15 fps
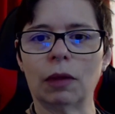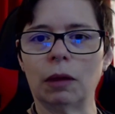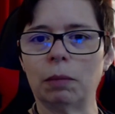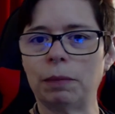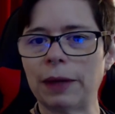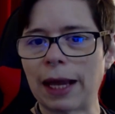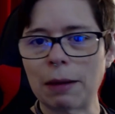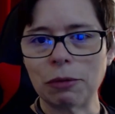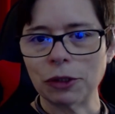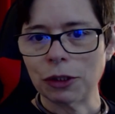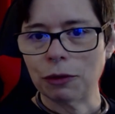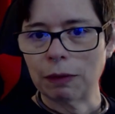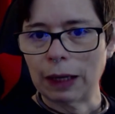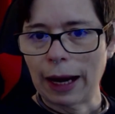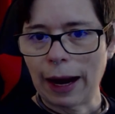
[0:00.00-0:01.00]
be able to
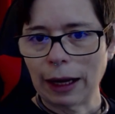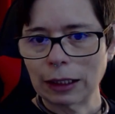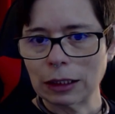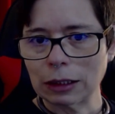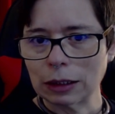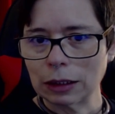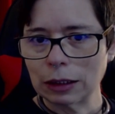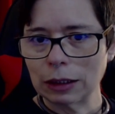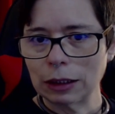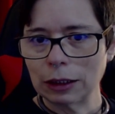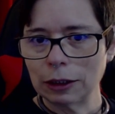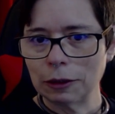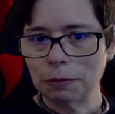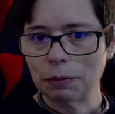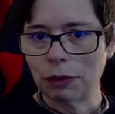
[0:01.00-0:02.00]
relax
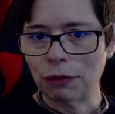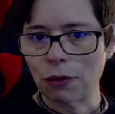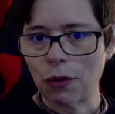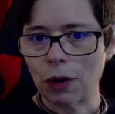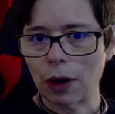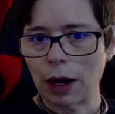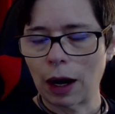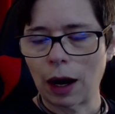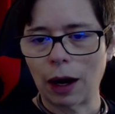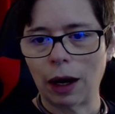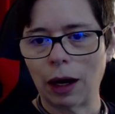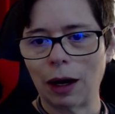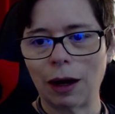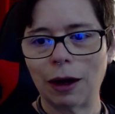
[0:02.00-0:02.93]
before uh,